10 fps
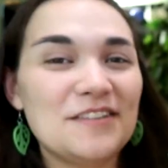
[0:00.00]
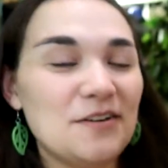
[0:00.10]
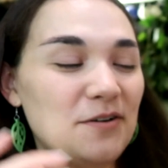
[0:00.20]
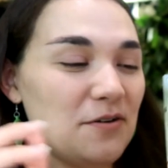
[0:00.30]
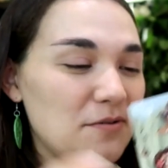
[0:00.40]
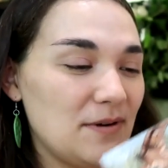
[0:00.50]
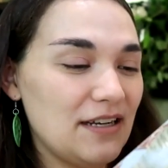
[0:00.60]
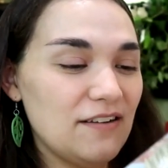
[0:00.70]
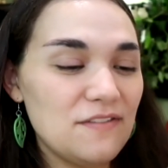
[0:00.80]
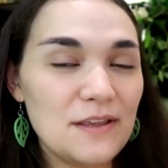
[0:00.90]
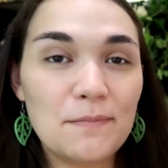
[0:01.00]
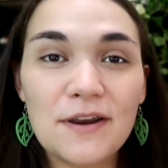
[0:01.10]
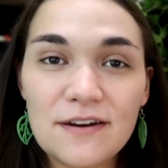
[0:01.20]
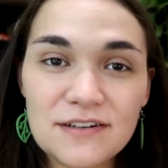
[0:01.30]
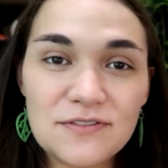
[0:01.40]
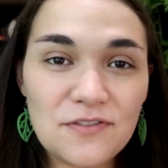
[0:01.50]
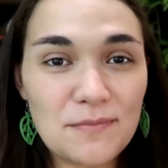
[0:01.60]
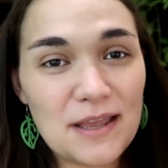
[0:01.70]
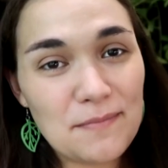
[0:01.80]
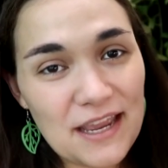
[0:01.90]
So one of the perks for
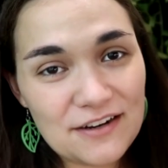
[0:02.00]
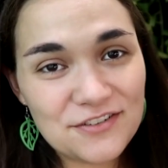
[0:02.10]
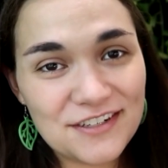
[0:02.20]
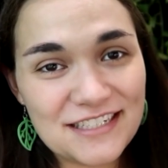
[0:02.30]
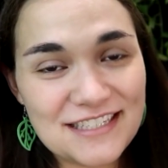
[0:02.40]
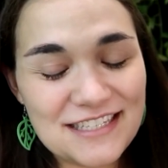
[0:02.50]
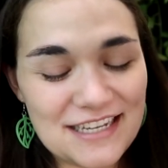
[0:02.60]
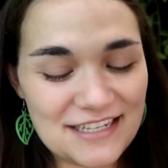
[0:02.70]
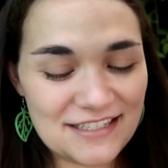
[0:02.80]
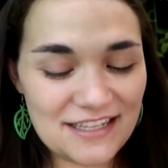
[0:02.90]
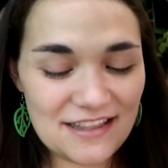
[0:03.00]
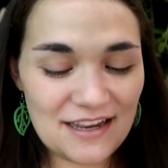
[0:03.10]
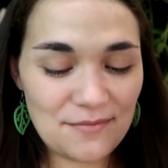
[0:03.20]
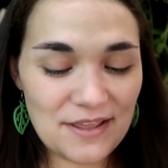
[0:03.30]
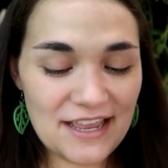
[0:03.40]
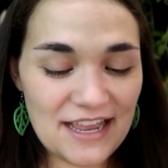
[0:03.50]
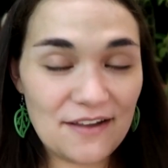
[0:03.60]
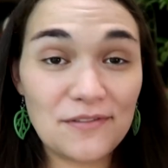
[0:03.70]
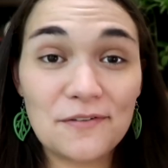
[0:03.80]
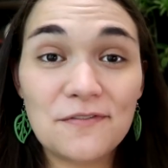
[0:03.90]
my patrons is that we
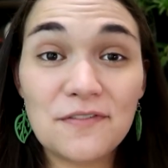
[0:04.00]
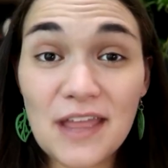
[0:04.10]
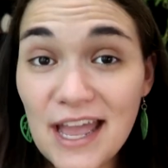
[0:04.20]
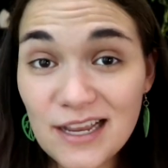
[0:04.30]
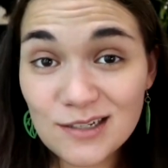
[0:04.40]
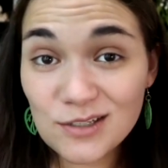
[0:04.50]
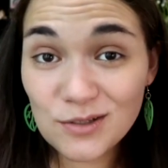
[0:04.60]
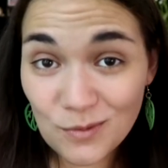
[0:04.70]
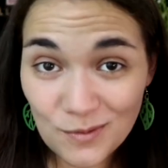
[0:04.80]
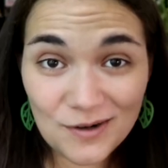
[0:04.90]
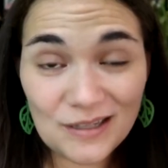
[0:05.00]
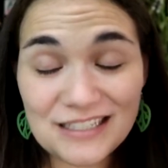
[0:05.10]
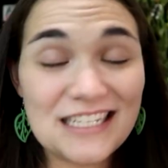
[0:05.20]
have the flying squirrel